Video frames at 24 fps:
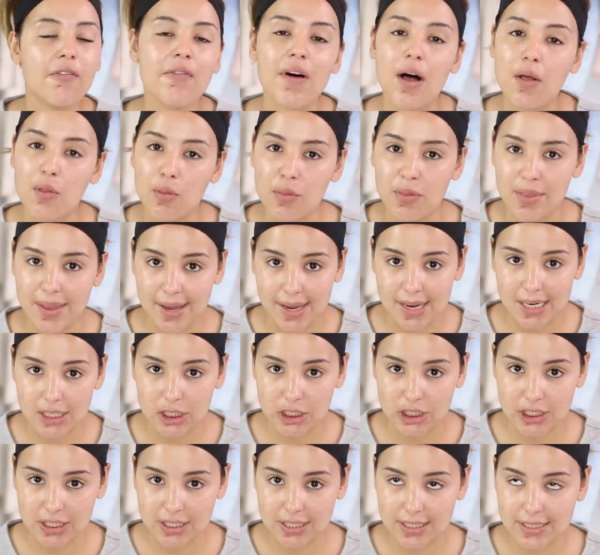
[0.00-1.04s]

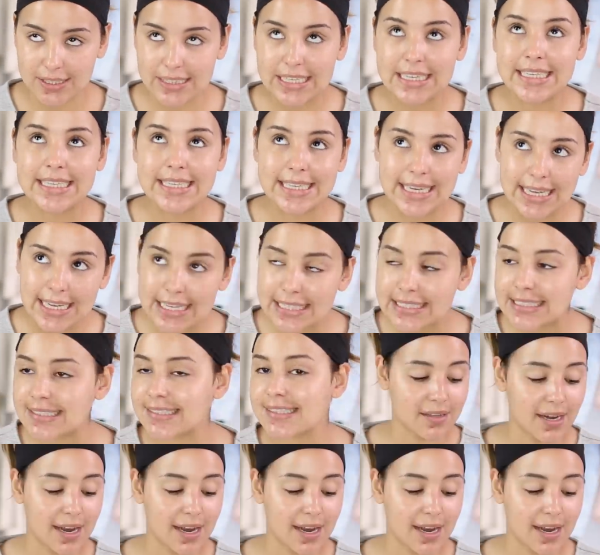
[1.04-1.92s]
foundation, yes.